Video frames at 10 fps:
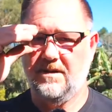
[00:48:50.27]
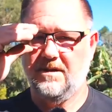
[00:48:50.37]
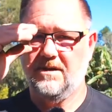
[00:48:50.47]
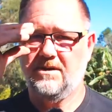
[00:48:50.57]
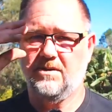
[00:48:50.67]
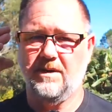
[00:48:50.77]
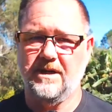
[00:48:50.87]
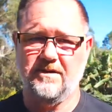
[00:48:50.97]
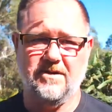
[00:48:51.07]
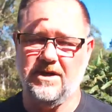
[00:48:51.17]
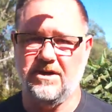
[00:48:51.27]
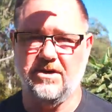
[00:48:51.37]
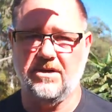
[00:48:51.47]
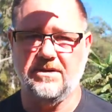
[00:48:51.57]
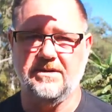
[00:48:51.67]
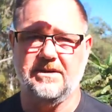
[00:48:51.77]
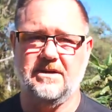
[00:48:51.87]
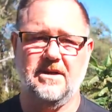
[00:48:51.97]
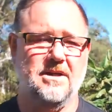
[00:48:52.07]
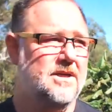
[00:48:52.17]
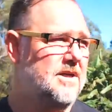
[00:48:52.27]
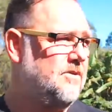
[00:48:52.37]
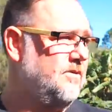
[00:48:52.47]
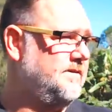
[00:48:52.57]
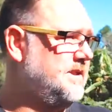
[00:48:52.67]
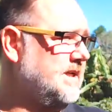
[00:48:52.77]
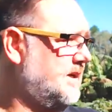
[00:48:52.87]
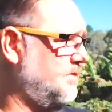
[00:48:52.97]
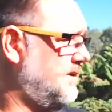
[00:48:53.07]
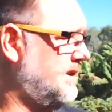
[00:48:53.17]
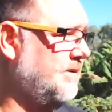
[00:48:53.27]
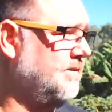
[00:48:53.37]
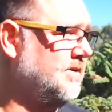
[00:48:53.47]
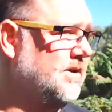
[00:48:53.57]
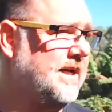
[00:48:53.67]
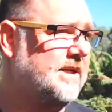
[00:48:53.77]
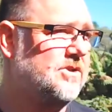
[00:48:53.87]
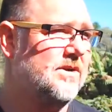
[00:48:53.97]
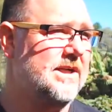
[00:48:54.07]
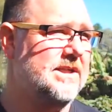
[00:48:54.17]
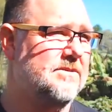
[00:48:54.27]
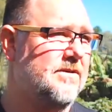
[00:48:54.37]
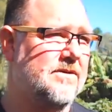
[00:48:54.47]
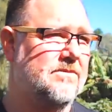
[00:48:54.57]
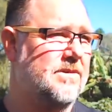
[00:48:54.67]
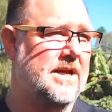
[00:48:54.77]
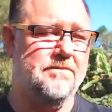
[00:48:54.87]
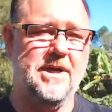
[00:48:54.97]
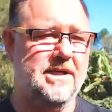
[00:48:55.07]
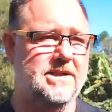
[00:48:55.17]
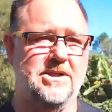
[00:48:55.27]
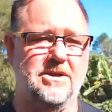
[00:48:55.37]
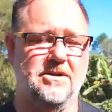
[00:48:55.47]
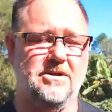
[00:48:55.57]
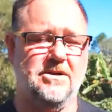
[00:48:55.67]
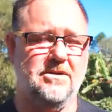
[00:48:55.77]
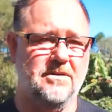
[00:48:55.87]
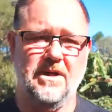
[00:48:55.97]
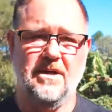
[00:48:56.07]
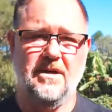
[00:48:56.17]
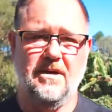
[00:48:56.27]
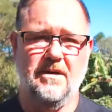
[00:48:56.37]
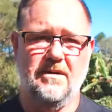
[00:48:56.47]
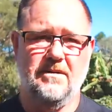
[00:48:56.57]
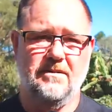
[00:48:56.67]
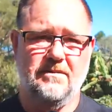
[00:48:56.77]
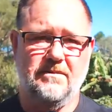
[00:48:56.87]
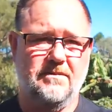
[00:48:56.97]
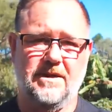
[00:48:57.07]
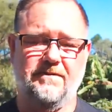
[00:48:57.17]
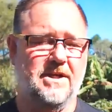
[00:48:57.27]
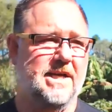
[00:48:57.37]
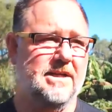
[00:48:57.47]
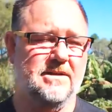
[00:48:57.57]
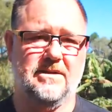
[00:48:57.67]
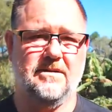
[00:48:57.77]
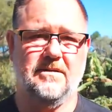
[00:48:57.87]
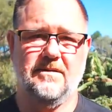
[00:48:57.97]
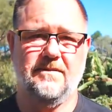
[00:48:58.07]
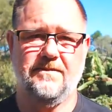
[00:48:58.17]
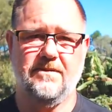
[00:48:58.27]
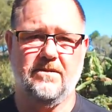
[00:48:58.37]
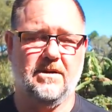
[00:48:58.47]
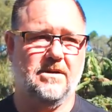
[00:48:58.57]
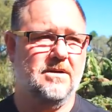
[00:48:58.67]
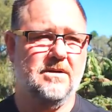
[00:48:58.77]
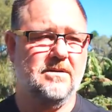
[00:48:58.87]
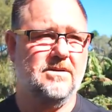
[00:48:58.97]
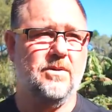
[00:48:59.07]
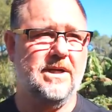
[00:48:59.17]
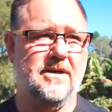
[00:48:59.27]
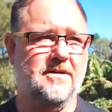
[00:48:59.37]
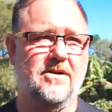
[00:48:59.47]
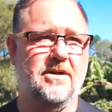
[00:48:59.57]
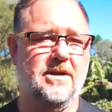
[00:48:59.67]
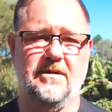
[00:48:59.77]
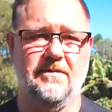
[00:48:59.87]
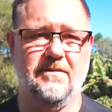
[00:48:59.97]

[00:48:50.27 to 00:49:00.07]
$20, $30. We started with that with all our trees. That pays you dividends for 20, 30, 50